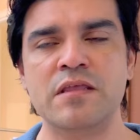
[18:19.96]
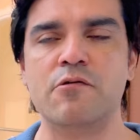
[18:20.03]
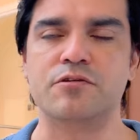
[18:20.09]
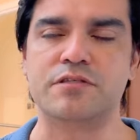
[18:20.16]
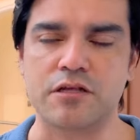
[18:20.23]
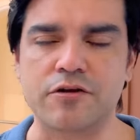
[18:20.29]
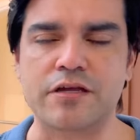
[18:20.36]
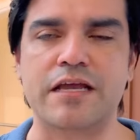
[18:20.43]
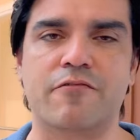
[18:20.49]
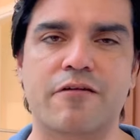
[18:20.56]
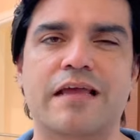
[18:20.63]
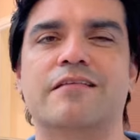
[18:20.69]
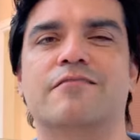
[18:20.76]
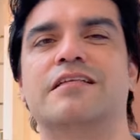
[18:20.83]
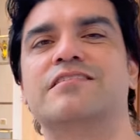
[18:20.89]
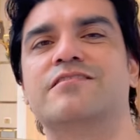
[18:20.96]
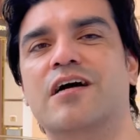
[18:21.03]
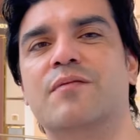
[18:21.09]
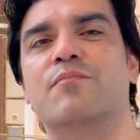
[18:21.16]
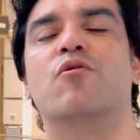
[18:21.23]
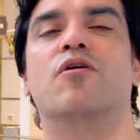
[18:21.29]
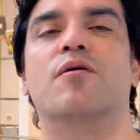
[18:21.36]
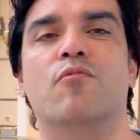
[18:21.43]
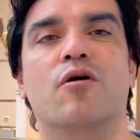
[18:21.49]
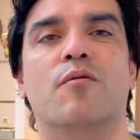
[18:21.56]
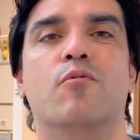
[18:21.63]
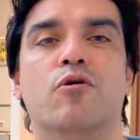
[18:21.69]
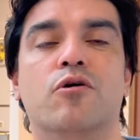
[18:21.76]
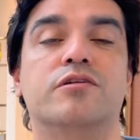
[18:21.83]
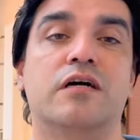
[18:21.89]
We said, okay, great. Let's talk more and more and
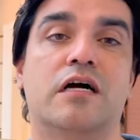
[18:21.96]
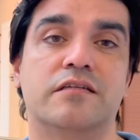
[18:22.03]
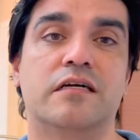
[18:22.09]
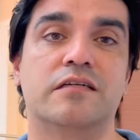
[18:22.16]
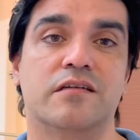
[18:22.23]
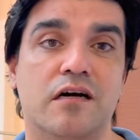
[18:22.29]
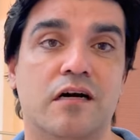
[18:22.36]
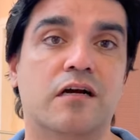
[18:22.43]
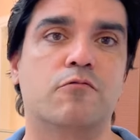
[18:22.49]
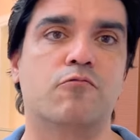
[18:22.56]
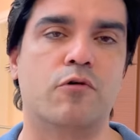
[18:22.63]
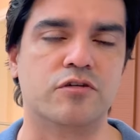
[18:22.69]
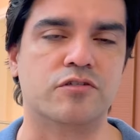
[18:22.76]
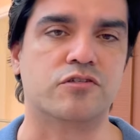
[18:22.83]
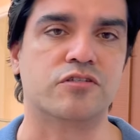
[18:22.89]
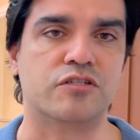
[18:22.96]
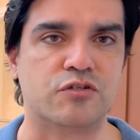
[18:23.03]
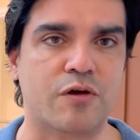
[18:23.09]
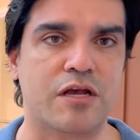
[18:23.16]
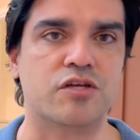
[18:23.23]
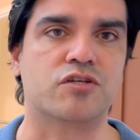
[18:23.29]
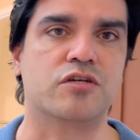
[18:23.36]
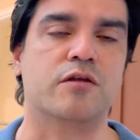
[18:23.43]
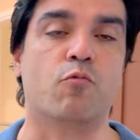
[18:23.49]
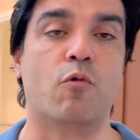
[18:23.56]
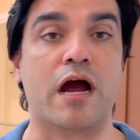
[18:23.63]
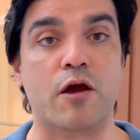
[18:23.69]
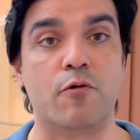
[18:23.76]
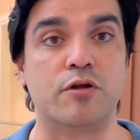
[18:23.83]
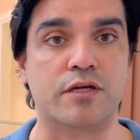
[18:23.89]
more. Talk. Where's our situation?
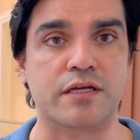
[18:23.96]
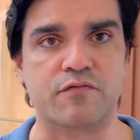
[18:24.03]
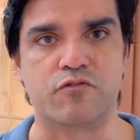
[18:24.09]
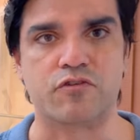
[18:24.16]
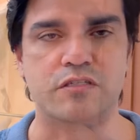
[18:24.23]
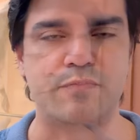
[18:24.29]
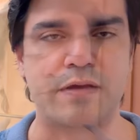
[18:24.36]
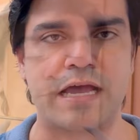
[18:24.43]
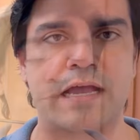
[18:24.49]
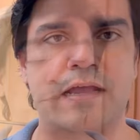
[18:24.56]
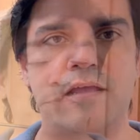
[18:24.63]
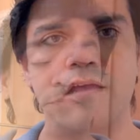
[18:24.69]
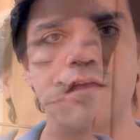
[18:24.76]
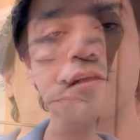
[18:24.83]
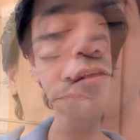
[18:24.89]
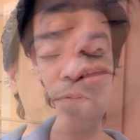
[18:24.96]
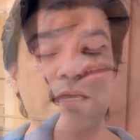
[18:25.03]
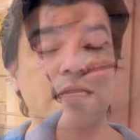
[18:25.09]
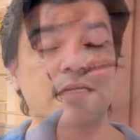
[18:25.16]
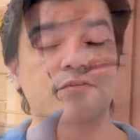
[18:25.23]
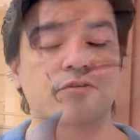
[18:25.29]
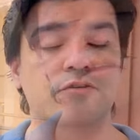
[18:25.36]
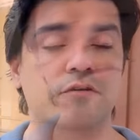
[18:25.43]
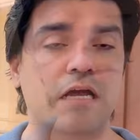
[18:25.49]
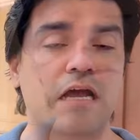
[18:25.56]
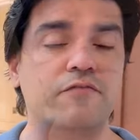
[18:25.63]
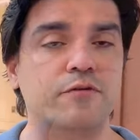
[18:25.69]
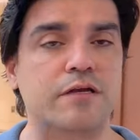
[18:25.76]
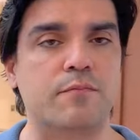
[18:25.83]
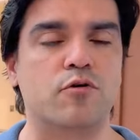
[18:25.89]
Why are we looking for this bag? Explaining to her,
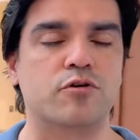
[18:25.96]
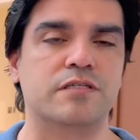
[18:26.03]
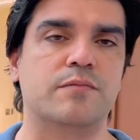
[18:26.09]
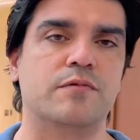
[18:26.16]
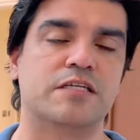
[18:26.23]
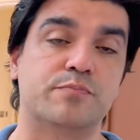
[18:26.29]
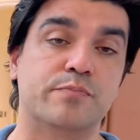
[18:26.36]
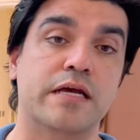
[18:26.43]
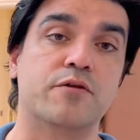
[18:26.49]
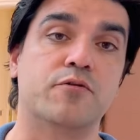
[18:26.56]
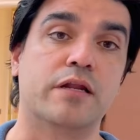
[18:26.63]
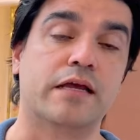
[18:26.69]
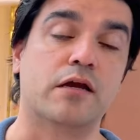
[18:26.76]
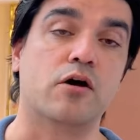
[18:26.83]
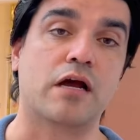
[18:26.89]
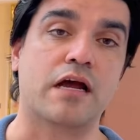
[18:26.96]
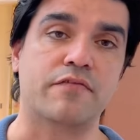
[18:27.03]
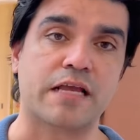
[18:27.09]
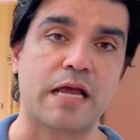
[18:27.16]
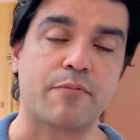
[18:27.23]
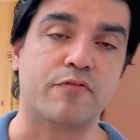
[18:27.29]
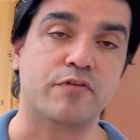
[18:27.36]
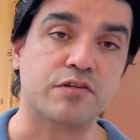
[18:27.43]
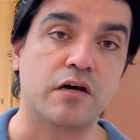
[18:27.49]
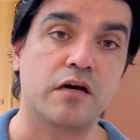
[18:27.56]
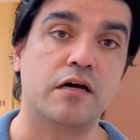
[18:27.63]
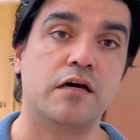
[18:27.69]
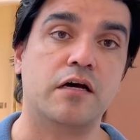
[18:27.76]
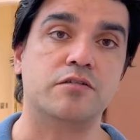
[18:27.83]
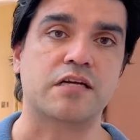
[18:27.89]
after we got more time to explain to her, like, I have a
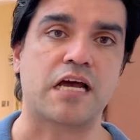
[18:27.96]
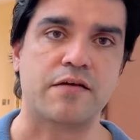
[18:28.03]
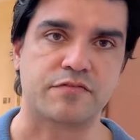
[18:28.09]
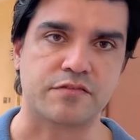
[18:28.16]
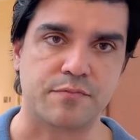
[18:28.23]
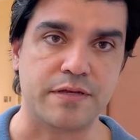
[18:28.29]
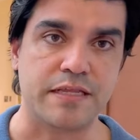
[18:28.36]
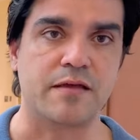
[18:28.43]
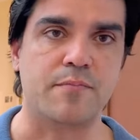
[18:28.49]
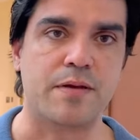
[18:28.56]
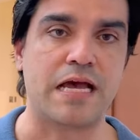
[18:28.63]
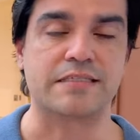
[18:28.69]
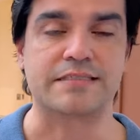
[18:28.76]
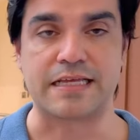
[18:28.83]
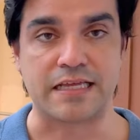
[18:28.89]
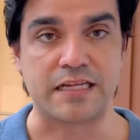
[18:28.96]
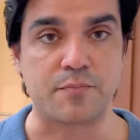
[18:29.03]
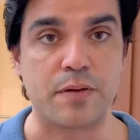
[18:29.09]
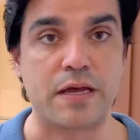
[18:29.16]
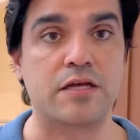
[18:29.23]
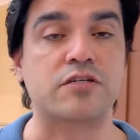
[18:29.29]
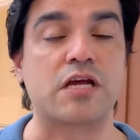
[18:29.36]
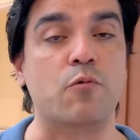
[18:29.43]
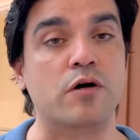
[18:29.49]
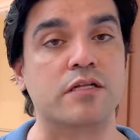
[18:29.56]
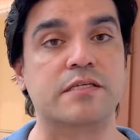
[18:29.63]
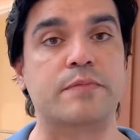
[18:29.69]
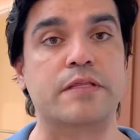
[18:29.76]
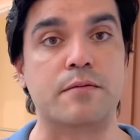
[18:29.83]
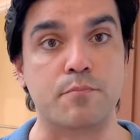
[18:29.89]
cabotage, I have some medium bags, Kelly Depeche. I want
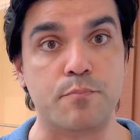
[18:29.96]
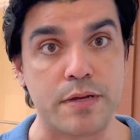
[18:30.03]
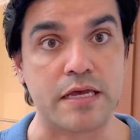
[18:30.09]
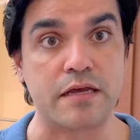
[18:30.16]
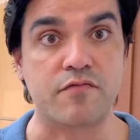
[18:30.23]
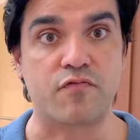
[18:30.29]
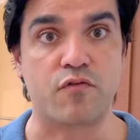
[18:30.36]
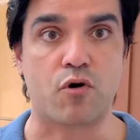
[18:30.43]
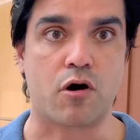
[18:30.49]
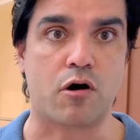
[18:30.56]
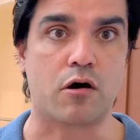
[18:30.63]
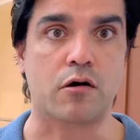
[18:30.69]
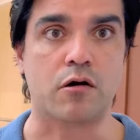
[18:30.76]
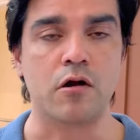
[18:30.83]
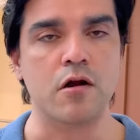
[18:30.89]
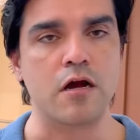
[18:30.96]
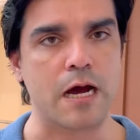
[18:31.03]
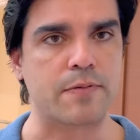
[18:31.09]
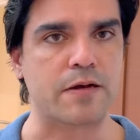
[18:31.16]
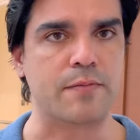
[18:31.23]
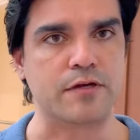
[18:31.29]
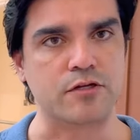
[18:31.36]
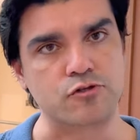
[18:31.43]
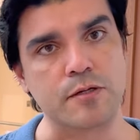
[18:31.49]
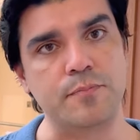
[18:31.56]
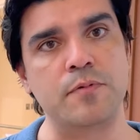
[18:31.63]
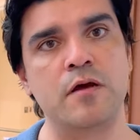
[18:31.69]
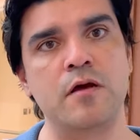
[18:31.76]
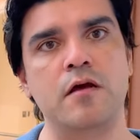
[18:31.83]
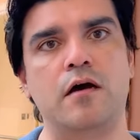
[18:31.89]
something big for our upcoming trip
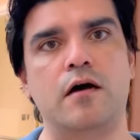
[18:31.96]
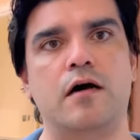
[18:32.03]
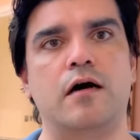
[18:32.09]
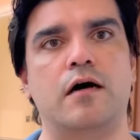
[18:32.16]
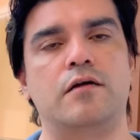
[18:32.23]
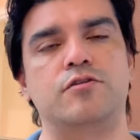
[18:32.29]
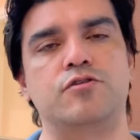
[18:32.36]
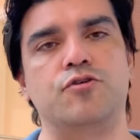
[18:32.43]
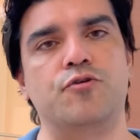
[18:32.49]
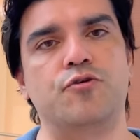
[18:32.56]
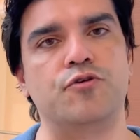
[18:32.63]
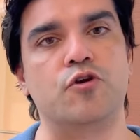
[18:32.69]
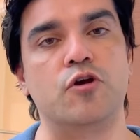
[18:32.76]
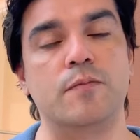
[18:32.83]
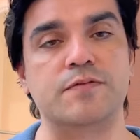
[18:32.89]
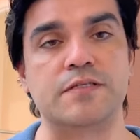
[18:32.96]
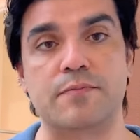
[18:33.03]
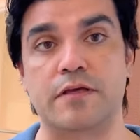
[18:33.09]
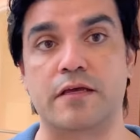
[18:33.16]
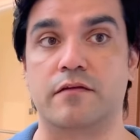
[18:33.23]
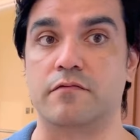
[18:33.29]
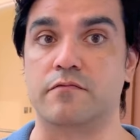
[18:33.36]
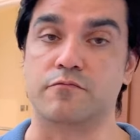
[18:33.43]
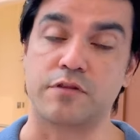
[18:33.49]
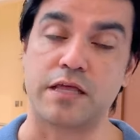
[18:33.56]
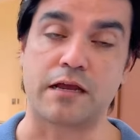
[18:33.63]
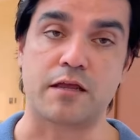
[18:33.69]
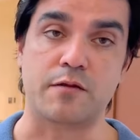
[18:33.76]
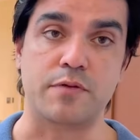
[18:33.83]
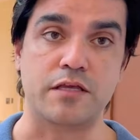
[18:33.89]
to Europe, something
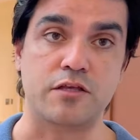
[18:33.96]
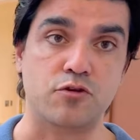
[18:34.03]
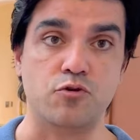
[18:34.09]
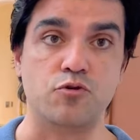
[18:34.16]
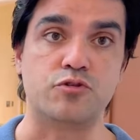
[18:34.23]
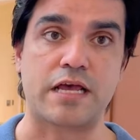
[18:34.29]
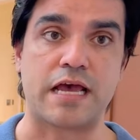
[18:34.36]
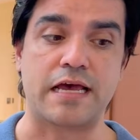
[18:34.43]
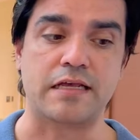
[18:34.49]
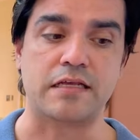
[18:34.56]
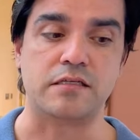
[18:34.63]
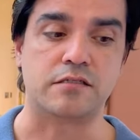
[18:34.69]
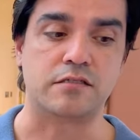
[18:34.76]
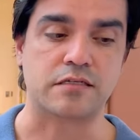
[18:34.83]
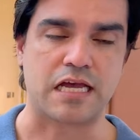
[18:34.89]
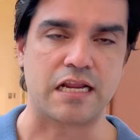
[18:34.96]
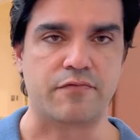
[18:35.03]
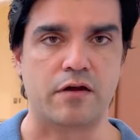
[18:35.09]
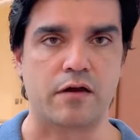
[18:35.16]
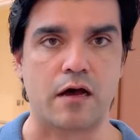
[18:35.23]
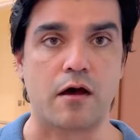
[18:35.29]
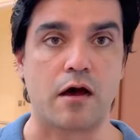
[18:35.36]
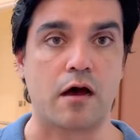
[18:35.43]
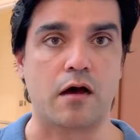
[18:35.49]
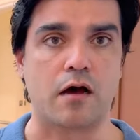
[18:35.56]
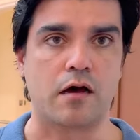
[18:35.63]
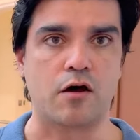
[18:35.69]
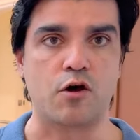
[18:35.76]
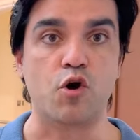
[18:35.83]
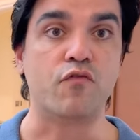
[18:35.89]
that can be used as kind of
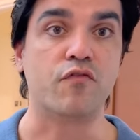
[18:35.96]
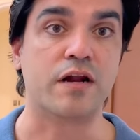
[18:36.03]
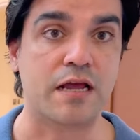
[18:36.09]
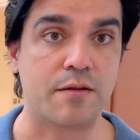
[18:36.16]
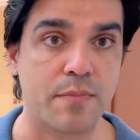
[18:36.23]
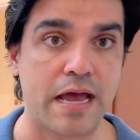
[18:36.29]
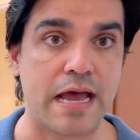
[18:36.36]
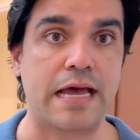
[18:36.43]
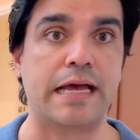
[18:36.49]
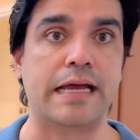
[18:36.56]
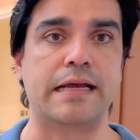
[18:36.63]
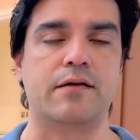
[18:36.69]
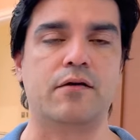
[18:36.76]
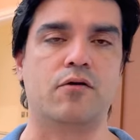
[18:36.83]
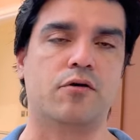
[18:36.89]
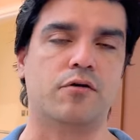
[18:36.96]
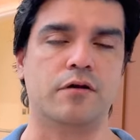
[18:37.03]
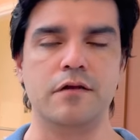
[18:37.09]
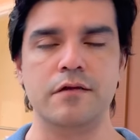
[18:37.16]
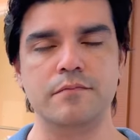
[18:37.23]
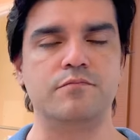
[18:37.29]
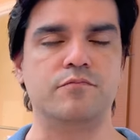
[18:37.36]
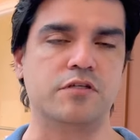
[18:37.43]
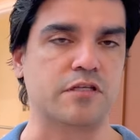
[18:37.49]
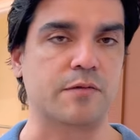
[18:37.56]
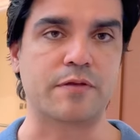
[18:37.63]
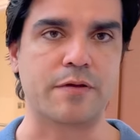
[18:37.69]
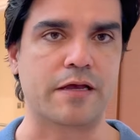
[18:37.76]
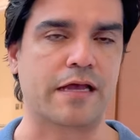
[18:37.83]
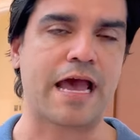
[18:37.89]
an overnight bag or
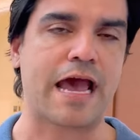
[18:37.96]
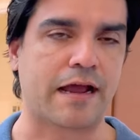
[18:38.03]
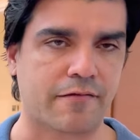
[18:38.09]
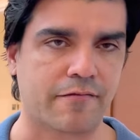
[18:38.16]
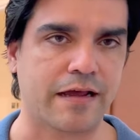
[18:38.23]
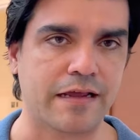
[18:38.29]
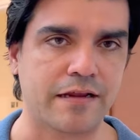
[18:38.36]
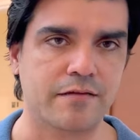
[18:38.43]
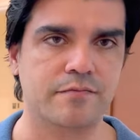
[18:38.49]
something big, a hack, right?